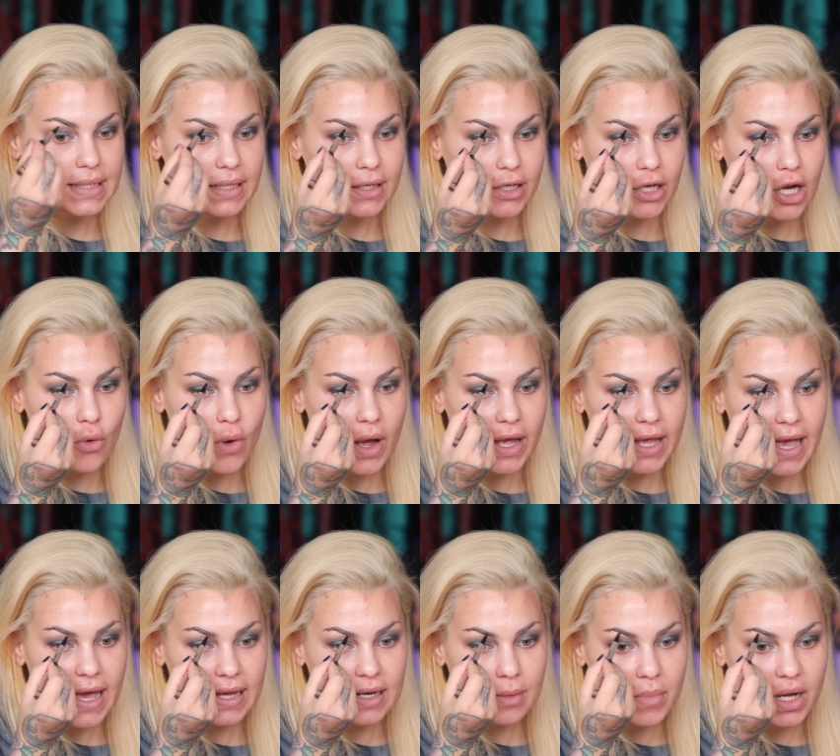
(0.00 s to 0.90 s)
didn't know I
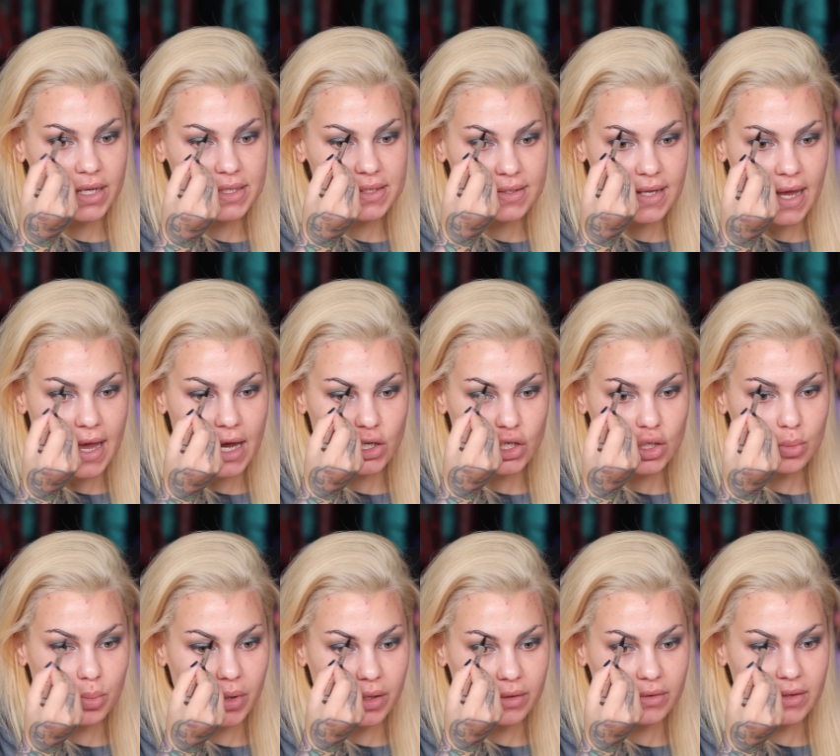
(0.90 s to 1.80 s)
had a mustache,
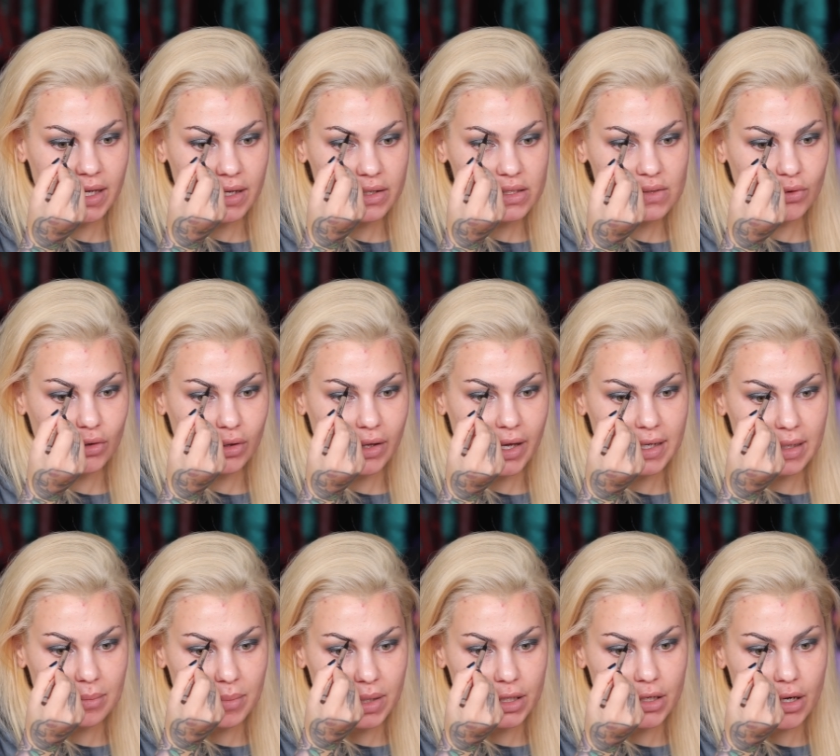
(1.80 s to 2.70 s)
but thanks for
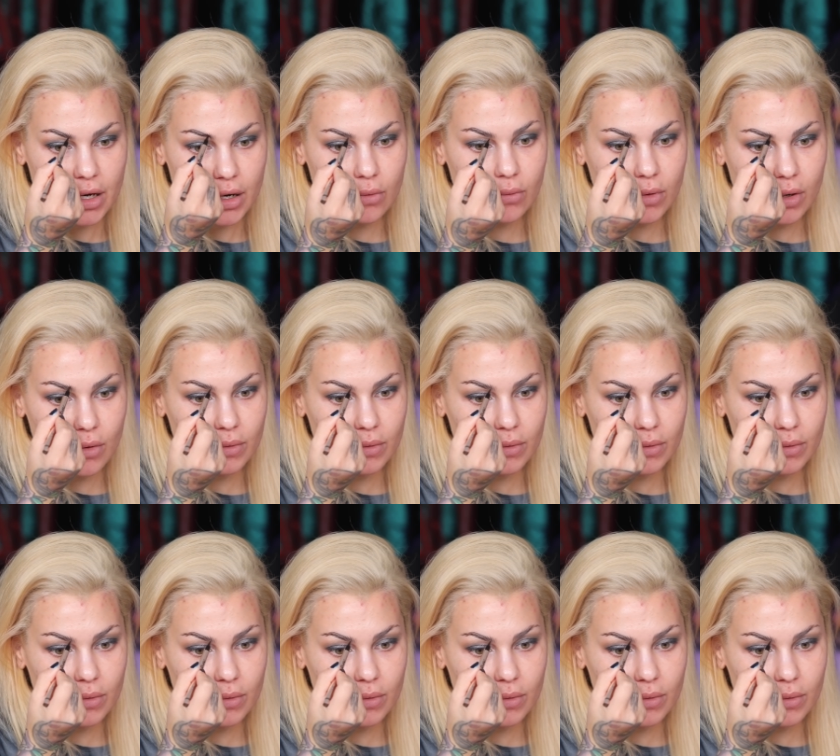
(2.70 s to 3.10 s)
letting me know,